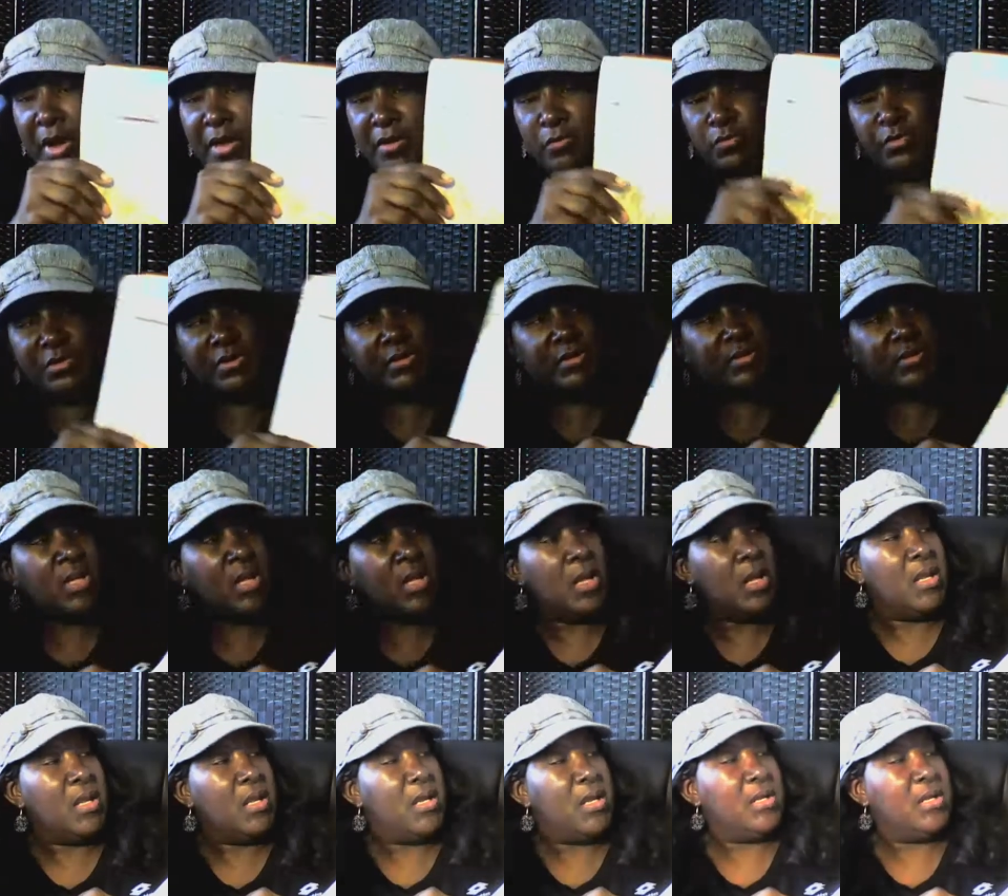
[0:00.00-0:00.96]
white ones.
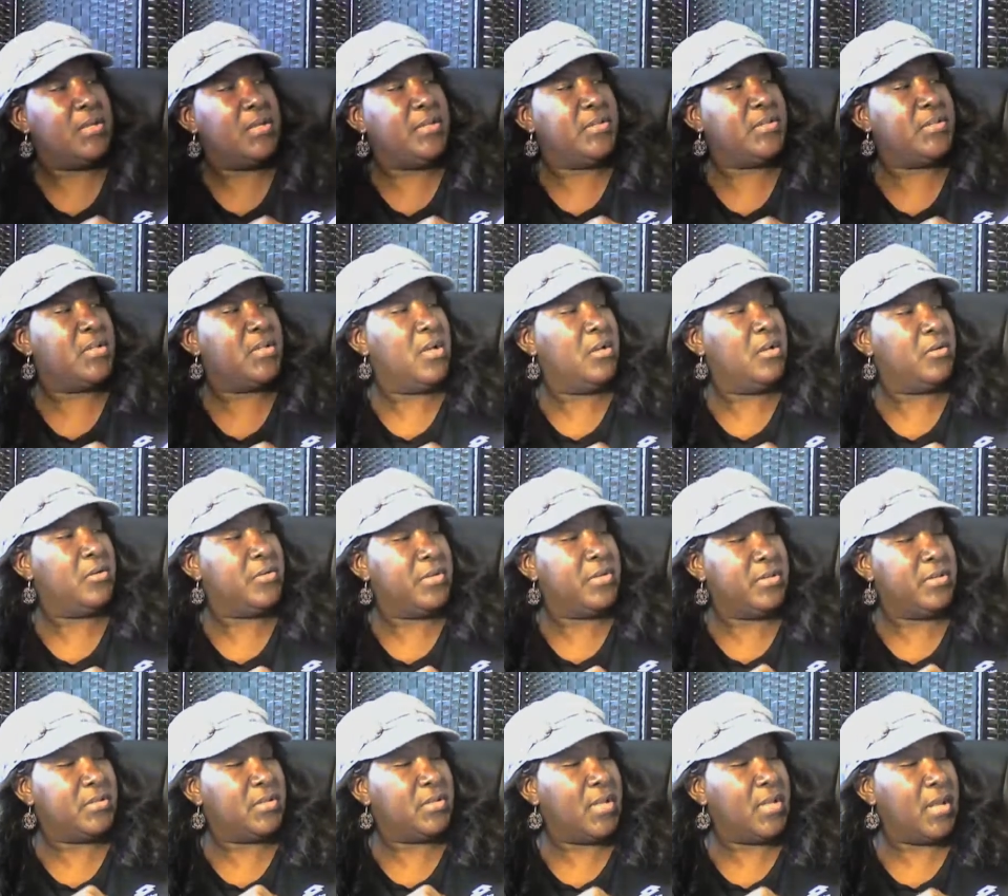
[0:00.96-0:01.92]
And this color
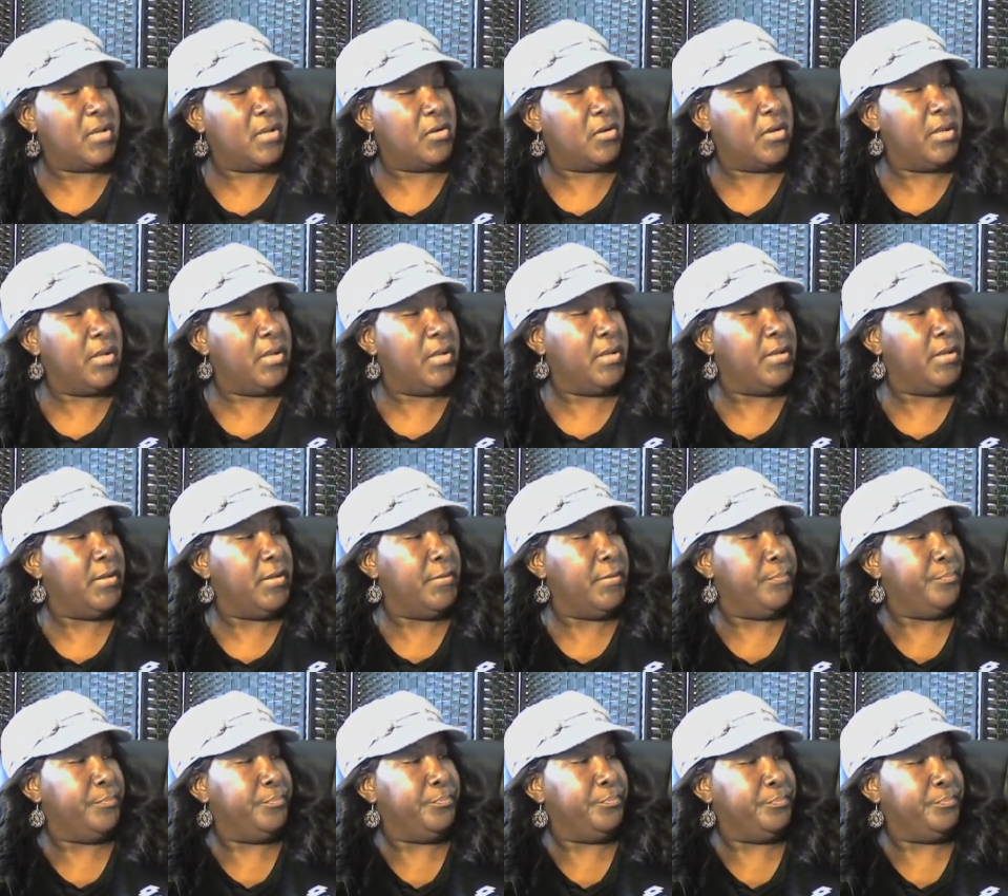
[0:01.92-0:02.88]
is like a
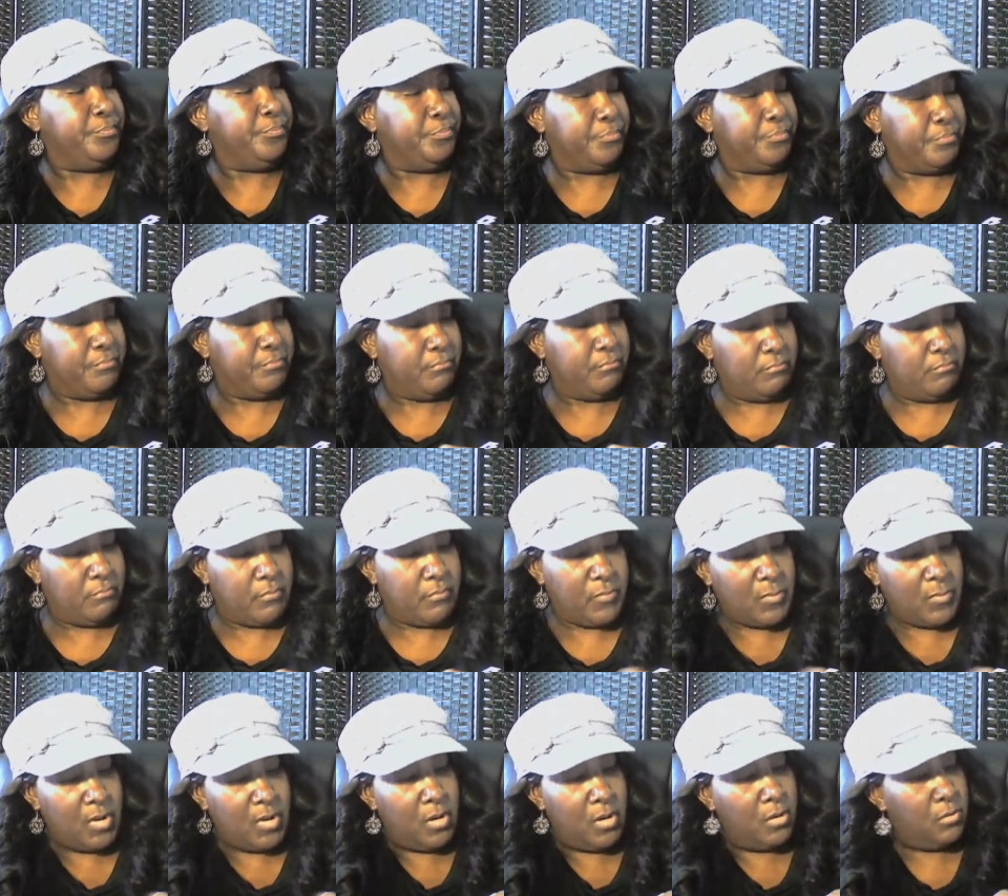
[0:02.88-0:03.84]

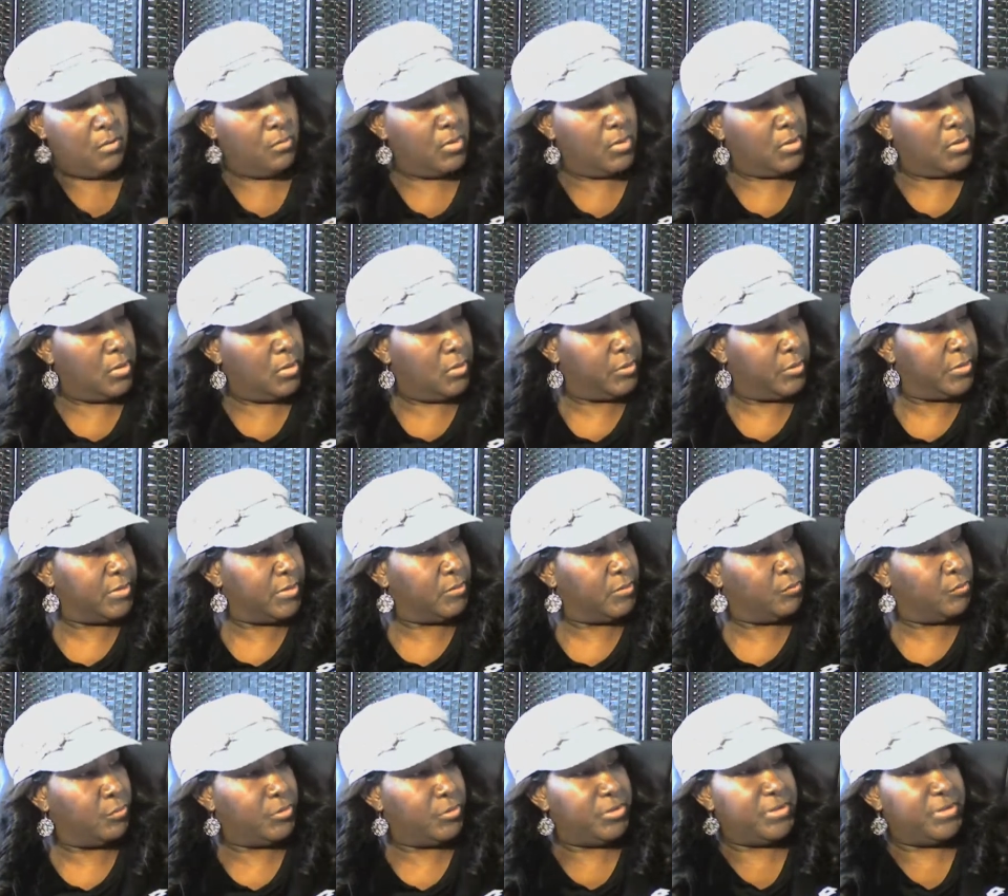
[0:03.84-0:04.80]
what color?
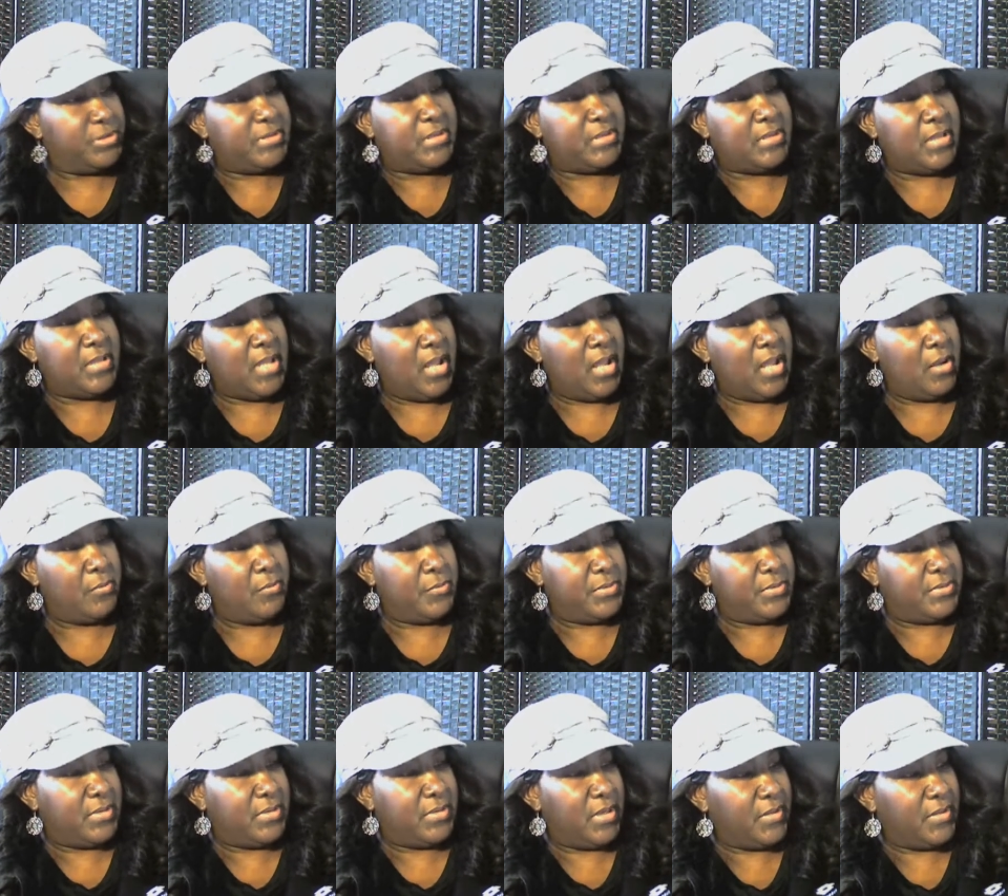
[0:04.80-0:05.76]
Which is I
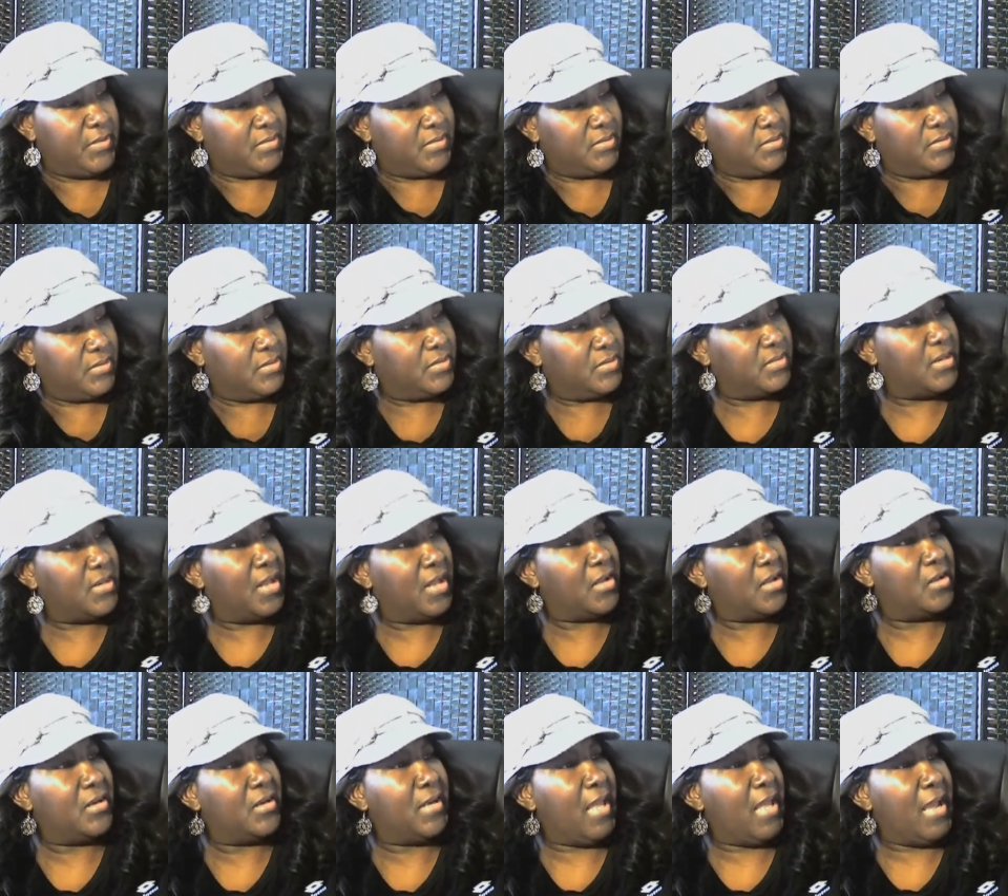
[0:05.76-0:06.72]
would say this is it's like
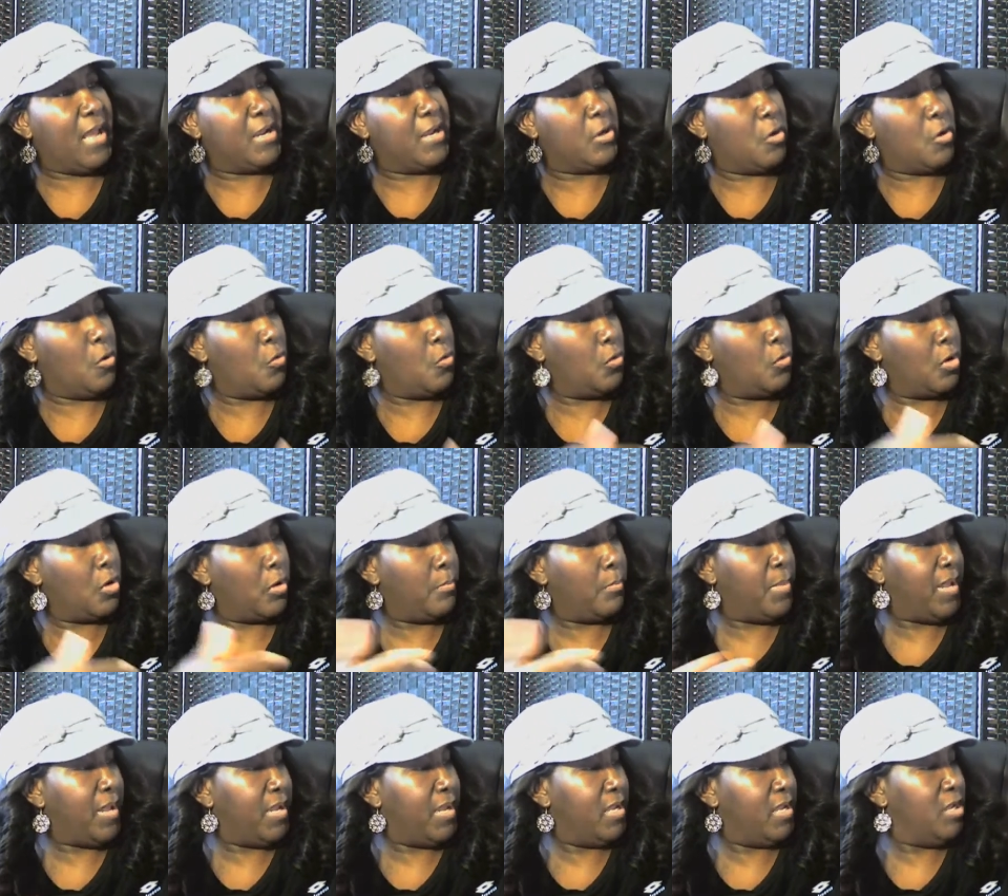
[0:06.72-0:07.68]
a light gold or
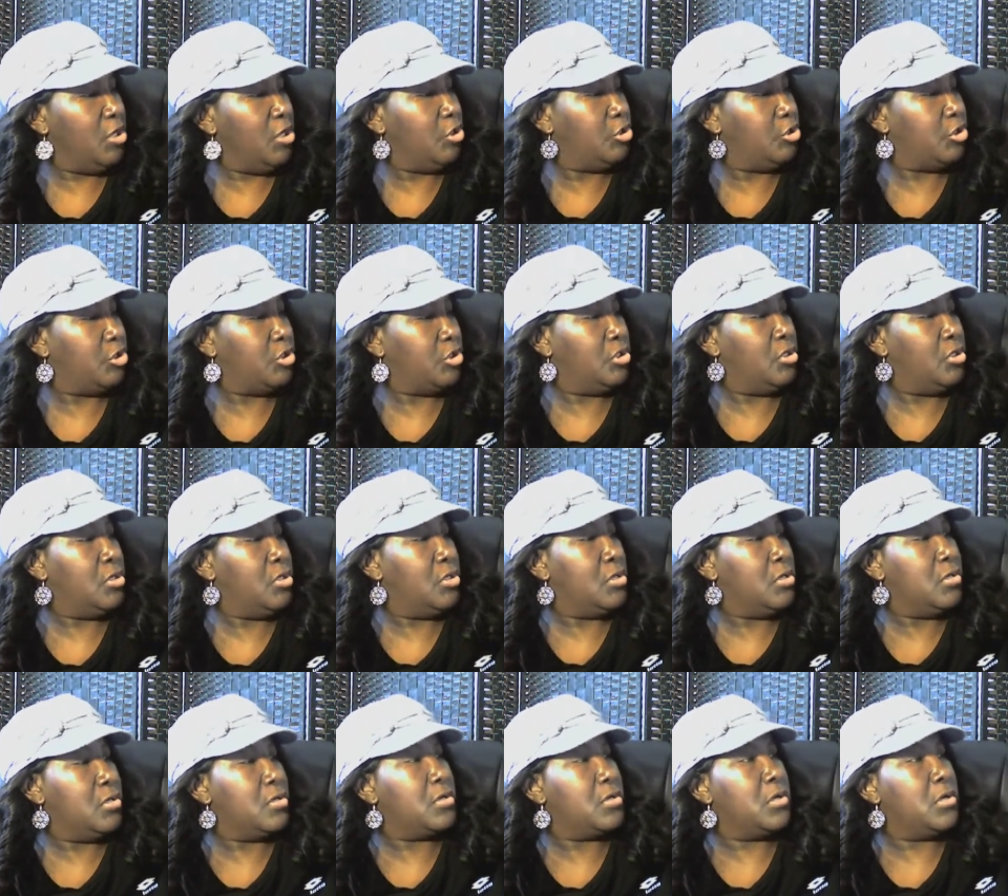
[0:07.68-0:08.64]
beige
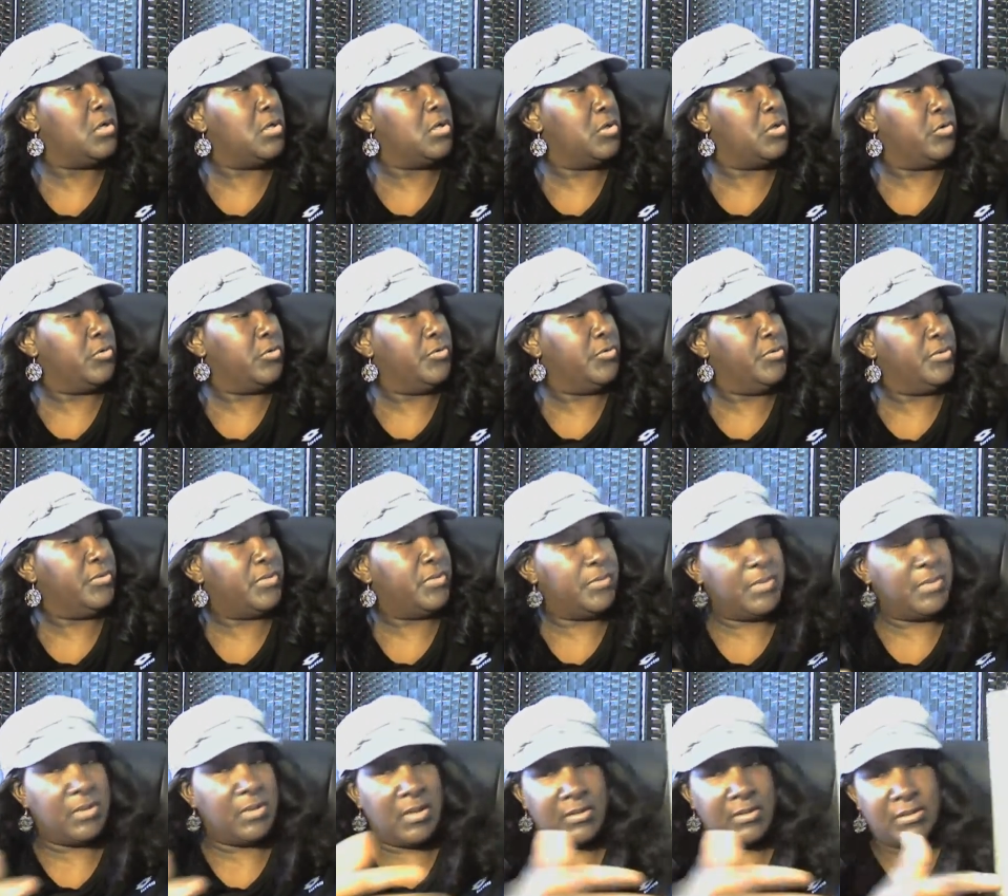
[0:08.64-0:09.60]
color,
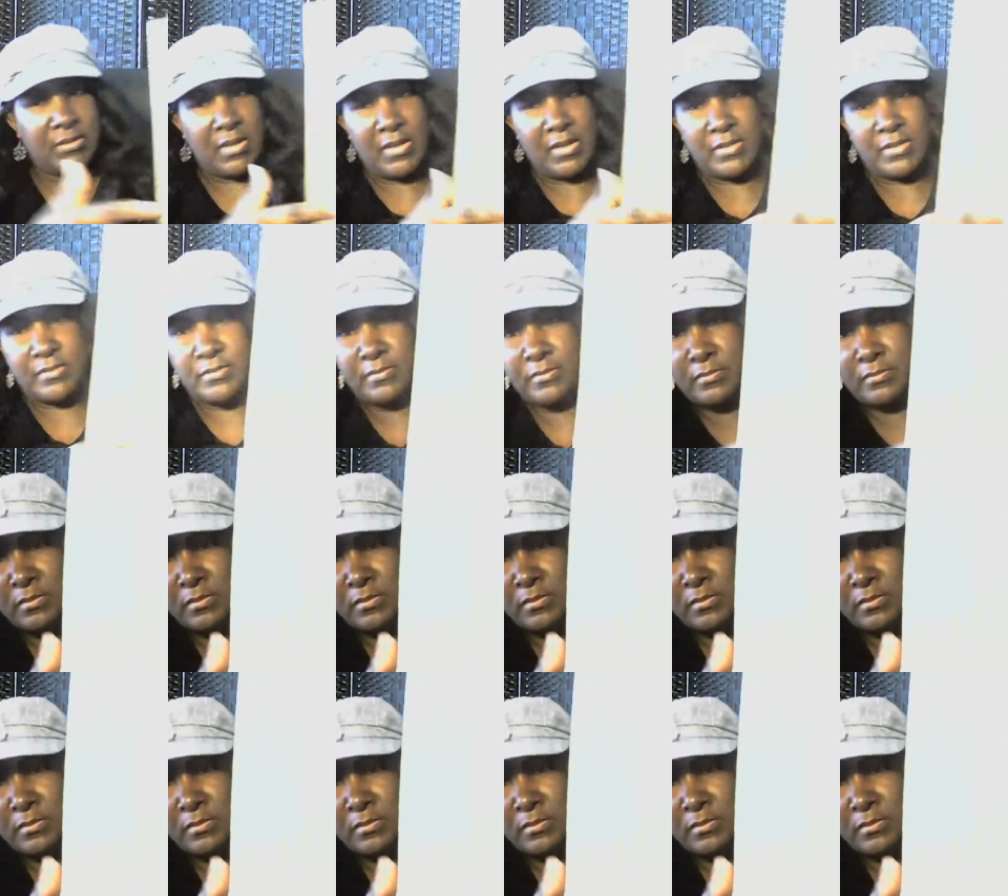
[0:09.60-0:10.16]
something like that.